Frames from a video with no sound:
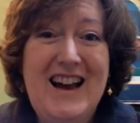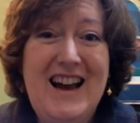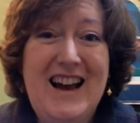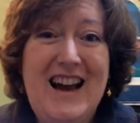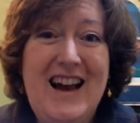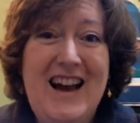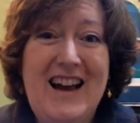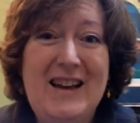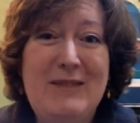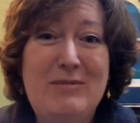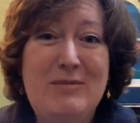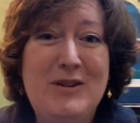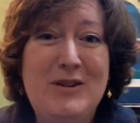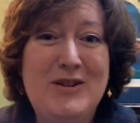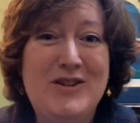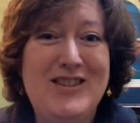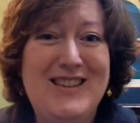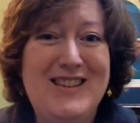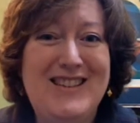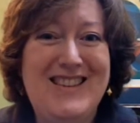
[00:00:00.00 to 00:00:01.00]
I
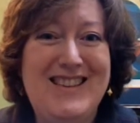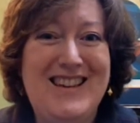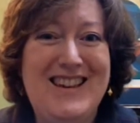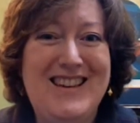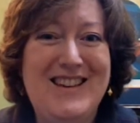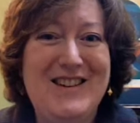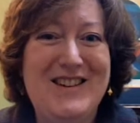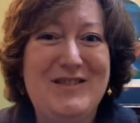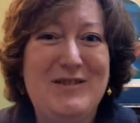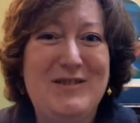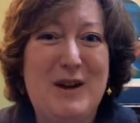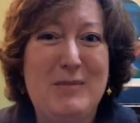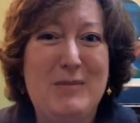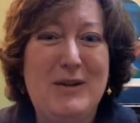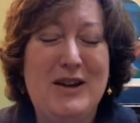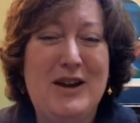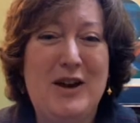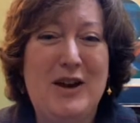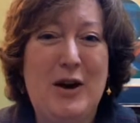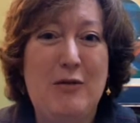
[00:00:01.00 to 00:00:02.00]
personally think
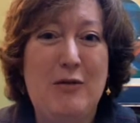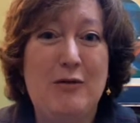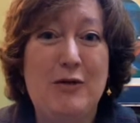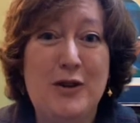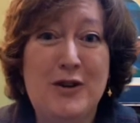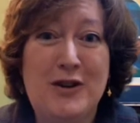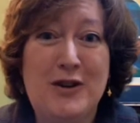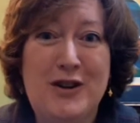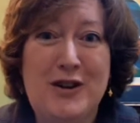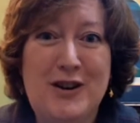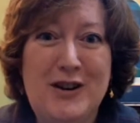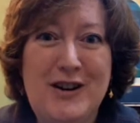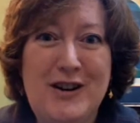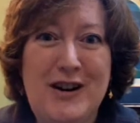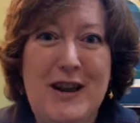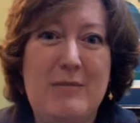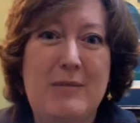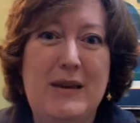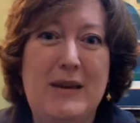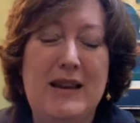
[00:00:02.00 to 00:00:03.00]
pharma can go further
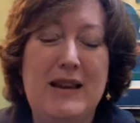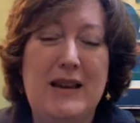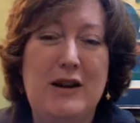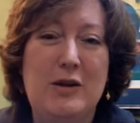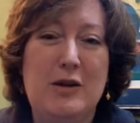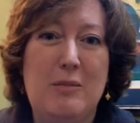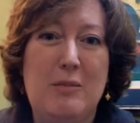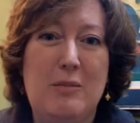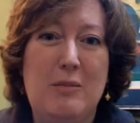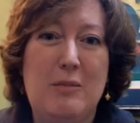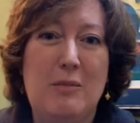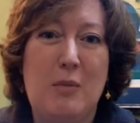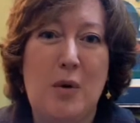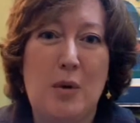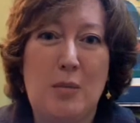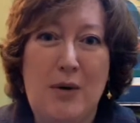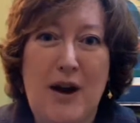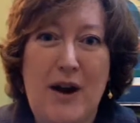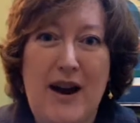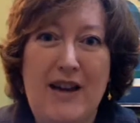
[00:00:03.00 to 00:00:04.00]
and be a little bit more
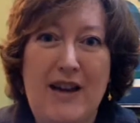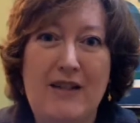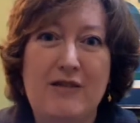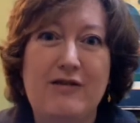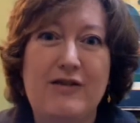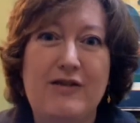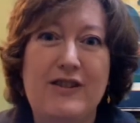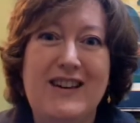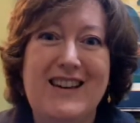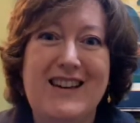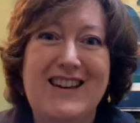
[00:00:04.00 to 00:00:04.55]
brave